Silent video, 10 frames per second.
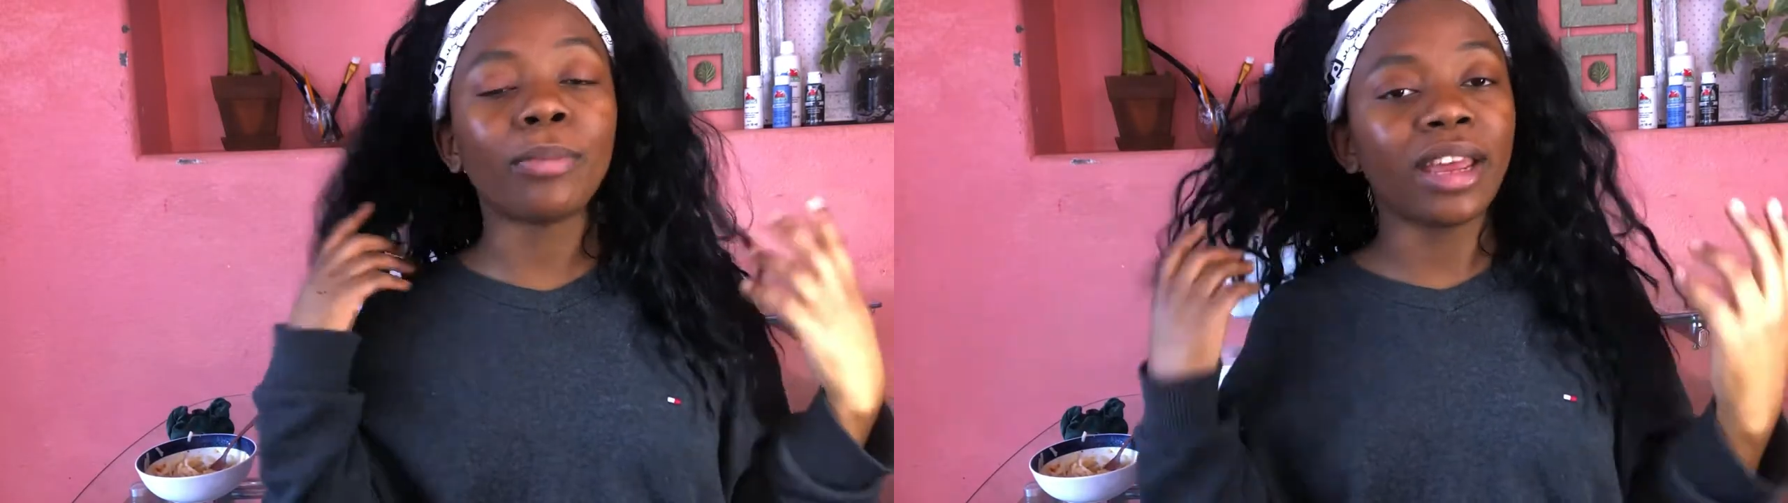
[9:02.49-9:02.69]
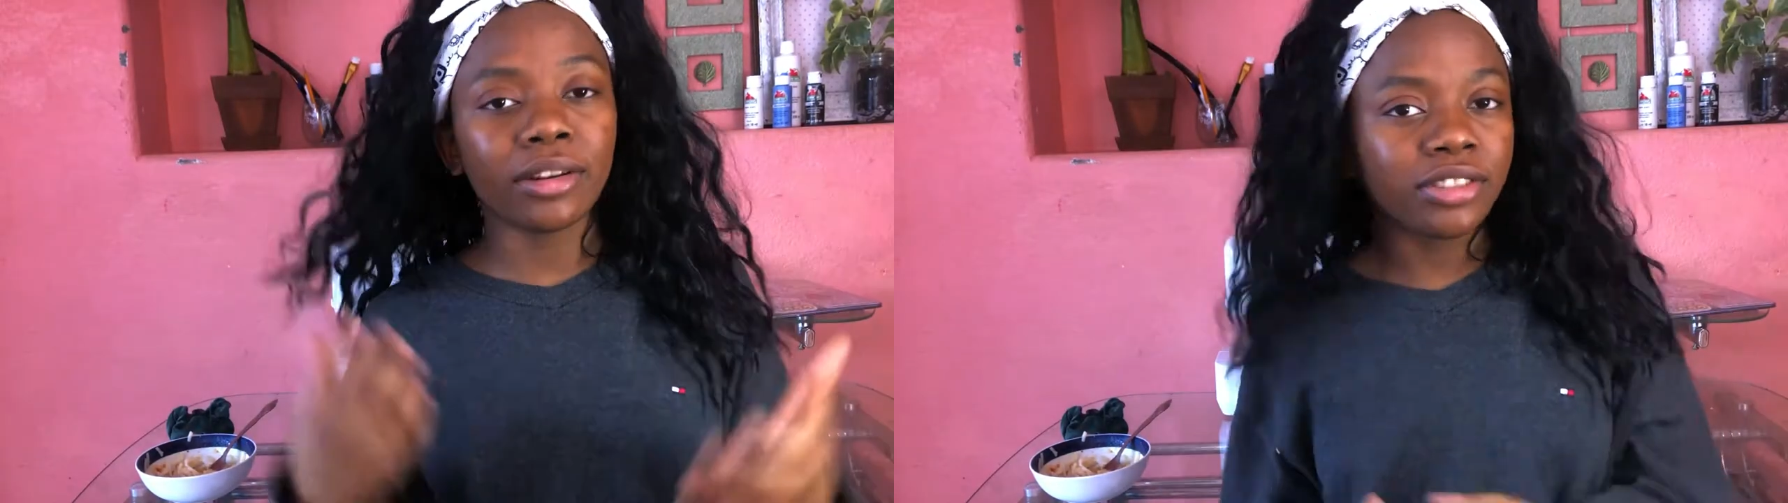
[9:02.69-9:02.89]

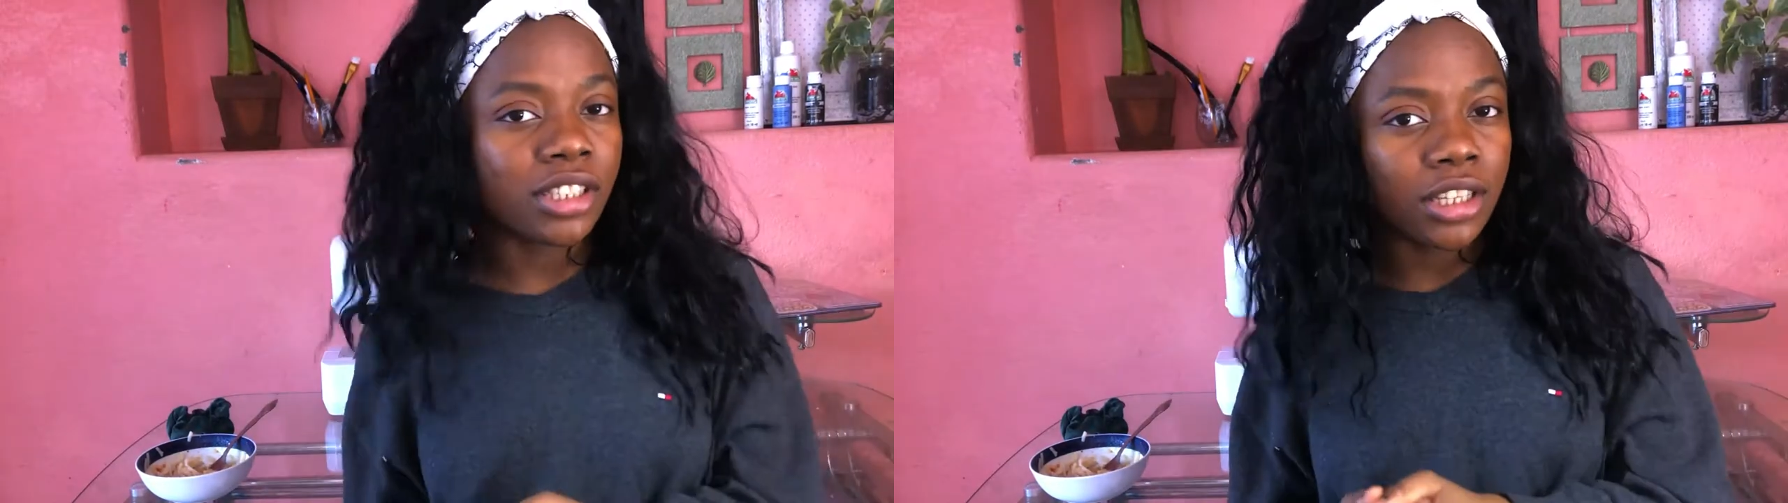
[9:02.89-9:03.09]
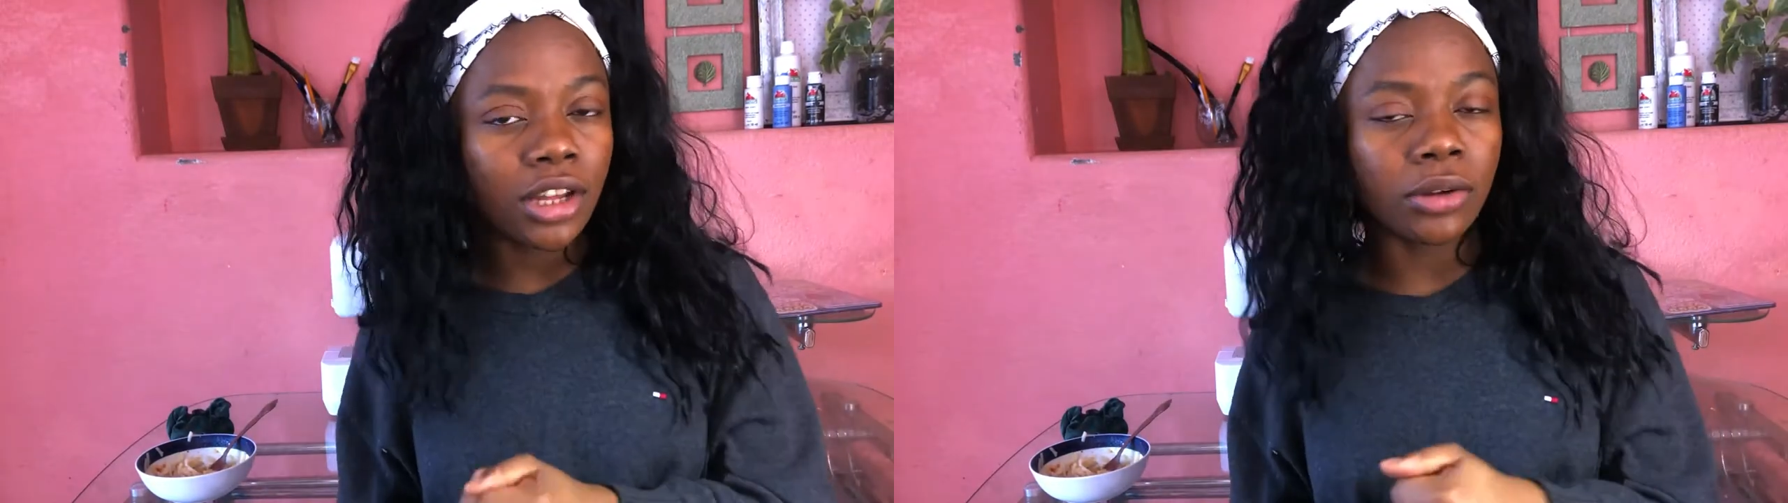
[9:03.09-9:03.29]
made of
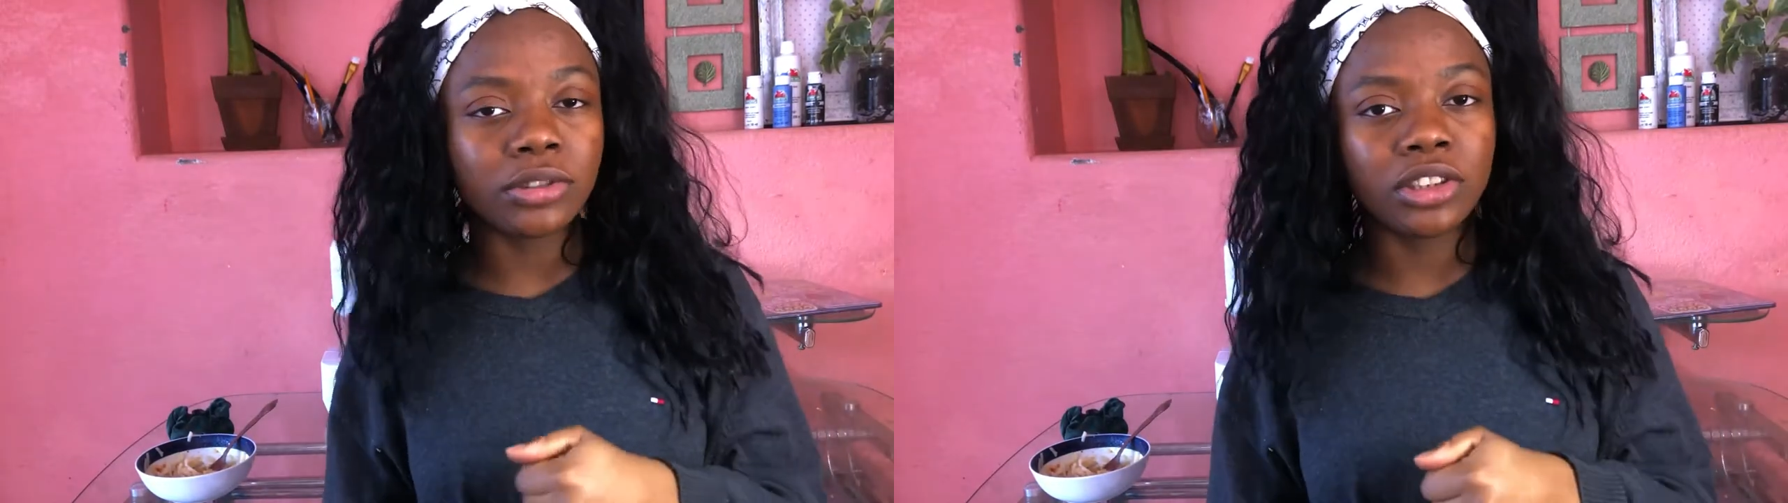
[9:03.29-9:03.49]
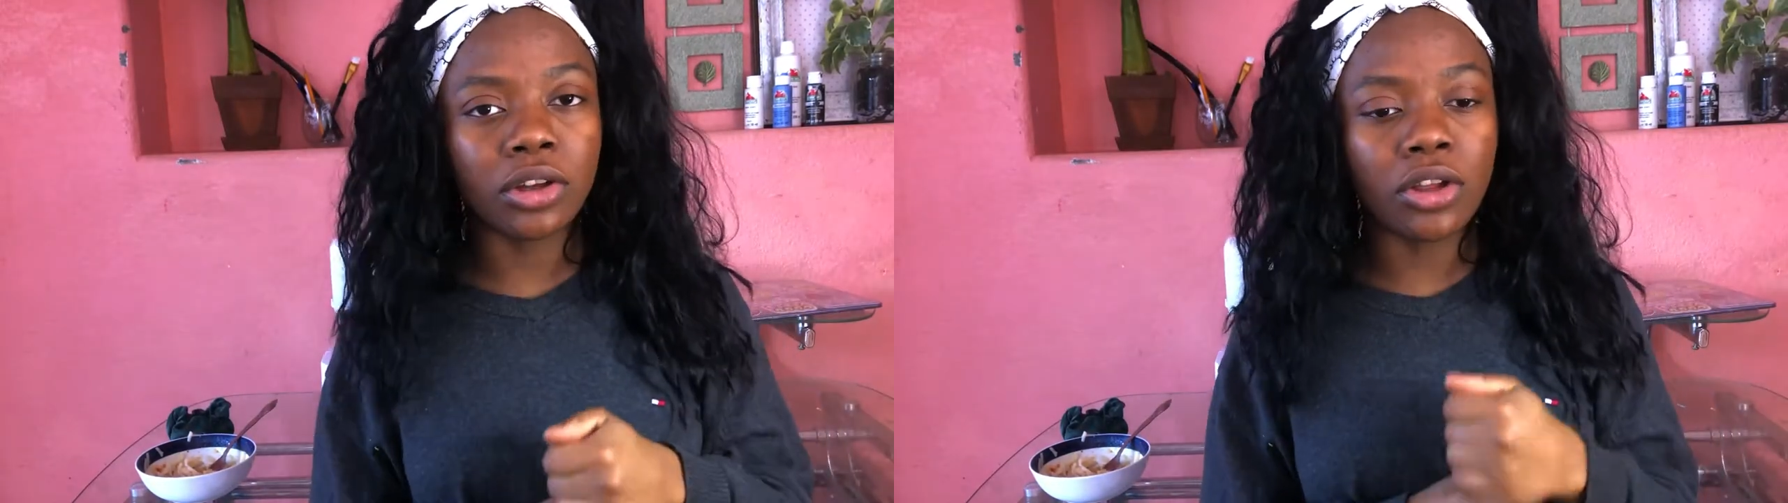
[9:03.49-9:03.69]

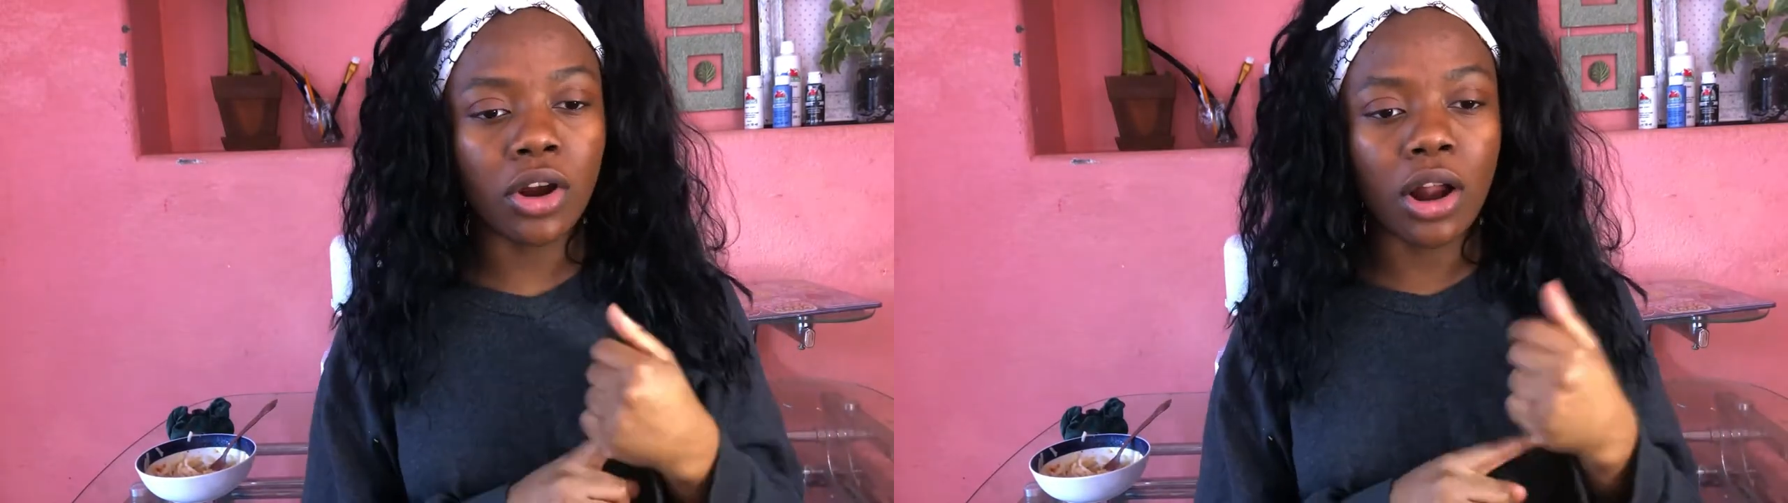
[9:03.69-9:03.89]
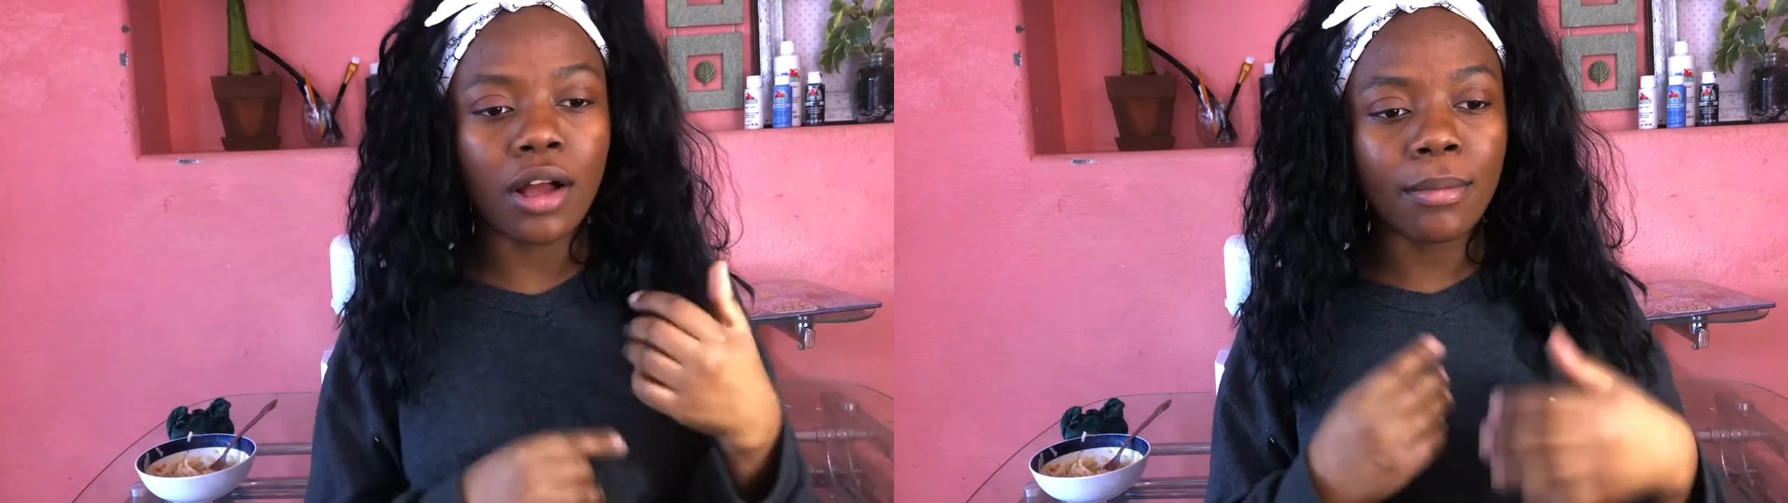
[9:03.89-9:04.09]
silicone so they're